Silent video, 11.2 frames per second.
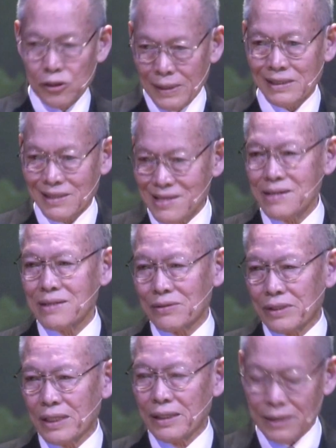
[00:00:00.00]
is what is in
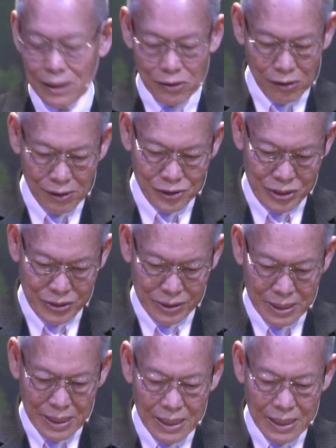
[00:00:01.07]
today in our culture.